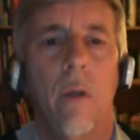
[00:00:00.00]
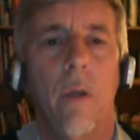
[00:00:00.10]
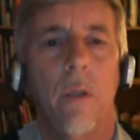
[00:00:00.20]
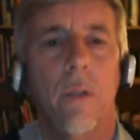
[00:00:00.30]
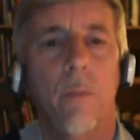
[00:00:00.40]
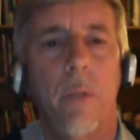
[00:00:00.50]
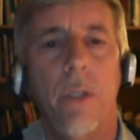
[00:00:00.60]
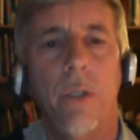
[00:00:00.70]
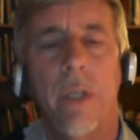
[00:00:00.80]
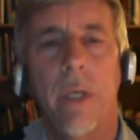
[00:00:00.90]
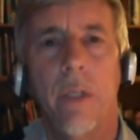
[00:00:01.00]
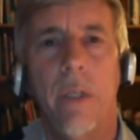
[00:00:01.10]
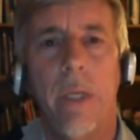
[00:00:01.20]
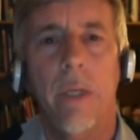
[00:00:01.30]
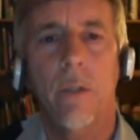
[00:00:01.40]
Speech
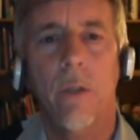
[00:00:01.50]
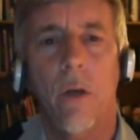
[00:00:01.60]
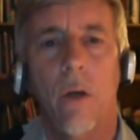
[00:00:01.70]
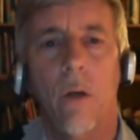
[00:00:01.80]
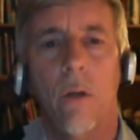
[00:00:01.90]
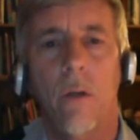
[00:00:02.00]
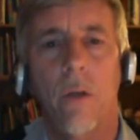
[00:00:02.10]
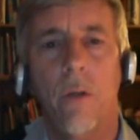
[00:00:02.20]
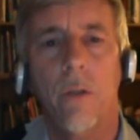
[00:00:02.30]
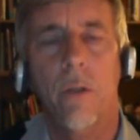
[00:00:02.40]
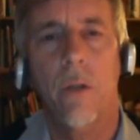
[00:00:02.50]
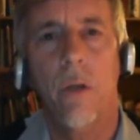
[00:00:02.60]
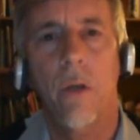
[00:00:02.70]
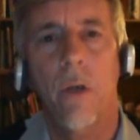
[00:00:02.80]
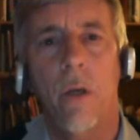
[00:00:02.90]
techniques are not
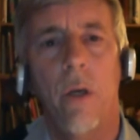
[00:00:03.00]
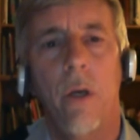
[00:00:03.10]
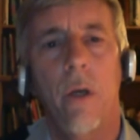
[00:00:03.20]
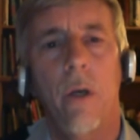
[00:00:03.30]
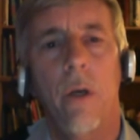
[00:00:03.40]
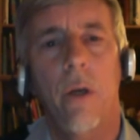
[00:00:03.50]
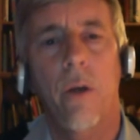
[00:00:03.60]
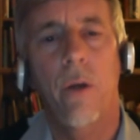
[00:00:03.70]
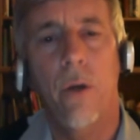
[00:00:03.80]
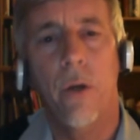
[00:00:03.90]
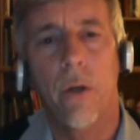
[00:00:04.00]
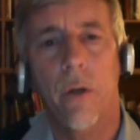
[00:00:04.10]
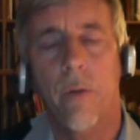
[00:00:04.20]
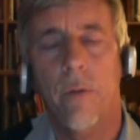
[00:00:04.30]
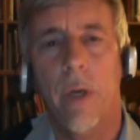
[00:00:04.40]
a cure,
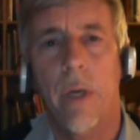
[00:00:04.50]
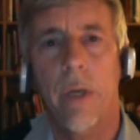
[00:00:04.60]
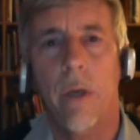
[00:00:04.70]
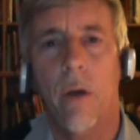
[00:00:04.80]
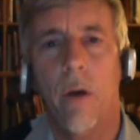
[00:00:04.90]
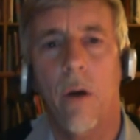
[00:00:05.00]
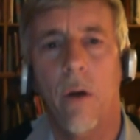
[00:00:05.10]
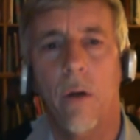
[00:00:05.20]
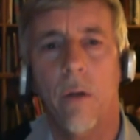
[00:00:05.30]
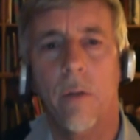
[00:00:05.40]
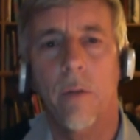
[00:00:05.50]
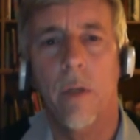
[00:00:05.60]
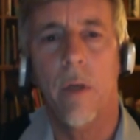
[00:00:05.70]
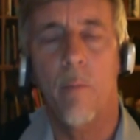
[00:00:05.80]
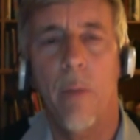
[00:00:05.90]
they are
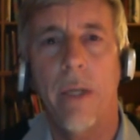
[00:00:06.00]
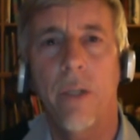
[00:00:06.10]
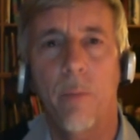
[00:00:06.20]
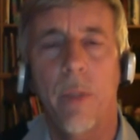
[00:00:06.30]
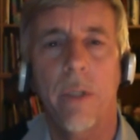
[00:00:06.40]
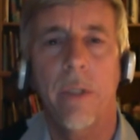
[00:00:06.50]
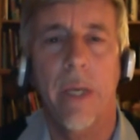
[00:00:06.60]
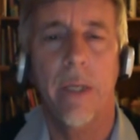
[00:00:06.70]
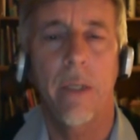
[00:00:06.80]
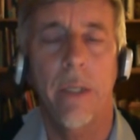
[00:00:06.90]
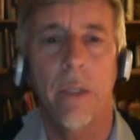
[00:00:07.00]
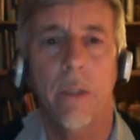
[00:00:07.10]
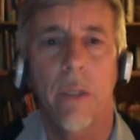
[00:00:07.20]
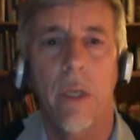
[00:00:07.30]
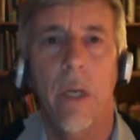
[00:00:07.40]
management
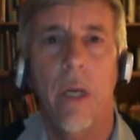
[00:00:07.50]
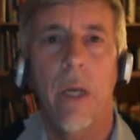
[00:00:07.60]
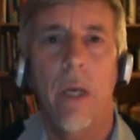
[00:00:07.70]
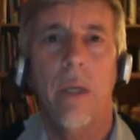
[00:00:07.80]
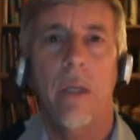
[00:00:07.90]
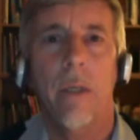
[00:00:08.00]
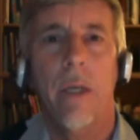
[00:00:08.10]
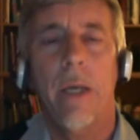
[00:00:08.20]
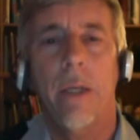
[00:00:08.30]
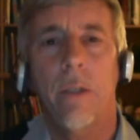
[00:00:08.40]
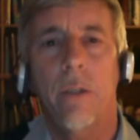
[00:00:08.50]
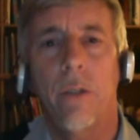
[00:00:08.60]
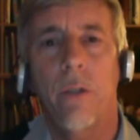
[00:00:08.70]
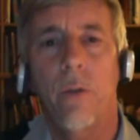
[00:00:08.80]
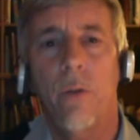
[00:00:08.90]
techniques, and
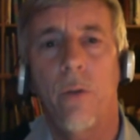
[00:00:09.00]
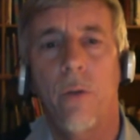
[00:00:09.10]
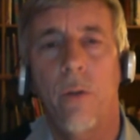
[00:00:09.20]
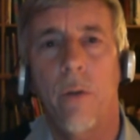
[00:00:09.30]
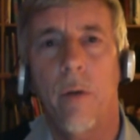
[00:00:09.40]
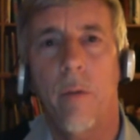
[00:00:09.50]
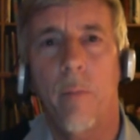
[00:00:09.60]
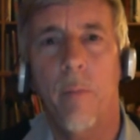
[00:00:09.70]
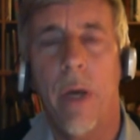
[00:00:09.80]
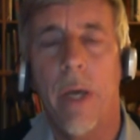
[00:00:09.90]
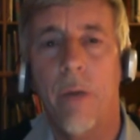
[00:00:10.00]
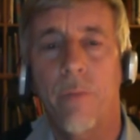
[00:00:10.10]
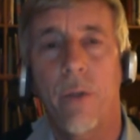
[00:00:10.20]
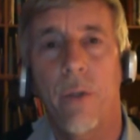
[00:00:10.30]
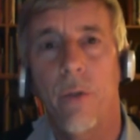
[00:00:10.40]
you may have
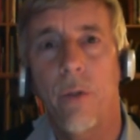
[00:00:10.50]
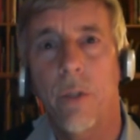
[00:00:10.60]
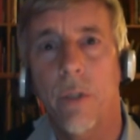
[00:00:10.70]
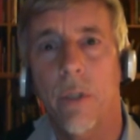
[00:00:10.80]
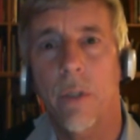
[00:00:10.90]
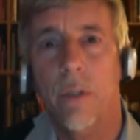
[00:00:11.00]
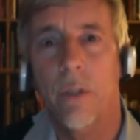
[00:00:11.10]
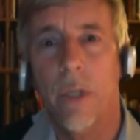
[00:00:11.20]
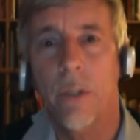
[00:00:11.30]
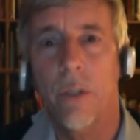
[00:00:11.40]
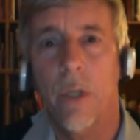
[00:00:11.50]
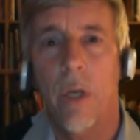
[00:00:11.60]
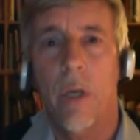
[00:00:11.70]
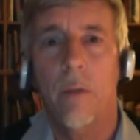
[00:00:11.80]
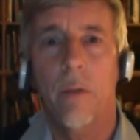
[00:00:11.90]
to use such
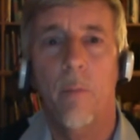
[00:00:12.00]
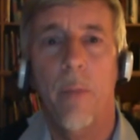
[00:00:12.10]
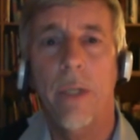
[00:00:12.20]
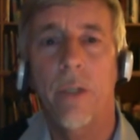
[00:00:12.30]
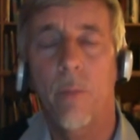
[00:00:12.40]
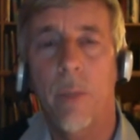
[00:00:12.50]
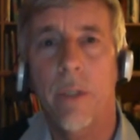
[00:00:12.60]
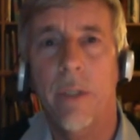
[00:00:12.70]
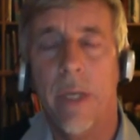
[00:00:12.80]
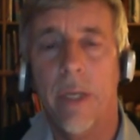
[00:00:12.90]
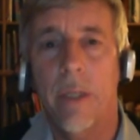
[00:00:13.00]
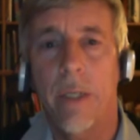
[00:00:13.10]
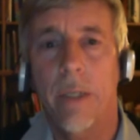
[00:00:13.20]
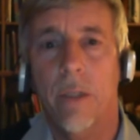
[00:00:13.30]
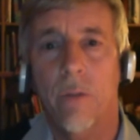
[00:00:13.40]
management
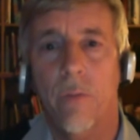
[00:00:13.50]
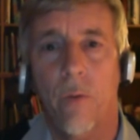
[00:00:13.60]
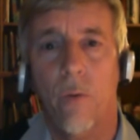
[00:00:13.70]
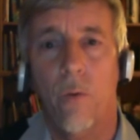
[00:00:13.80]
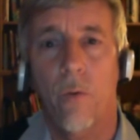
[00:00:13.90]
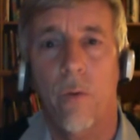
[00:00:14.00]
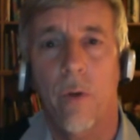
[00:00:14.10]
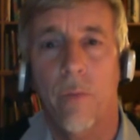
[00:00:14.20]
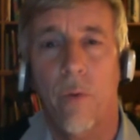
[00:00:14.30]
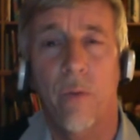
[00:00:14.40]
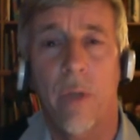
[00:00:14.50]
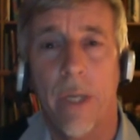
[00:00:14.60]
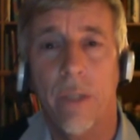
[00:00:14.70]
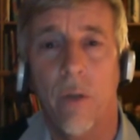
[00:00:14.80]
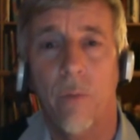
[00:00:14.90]
techniques for the
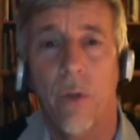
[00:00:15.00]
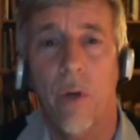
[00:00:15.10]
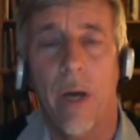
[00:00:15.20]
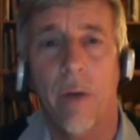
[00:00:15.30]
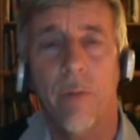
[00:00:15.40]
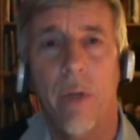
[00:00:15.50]
rest of your life.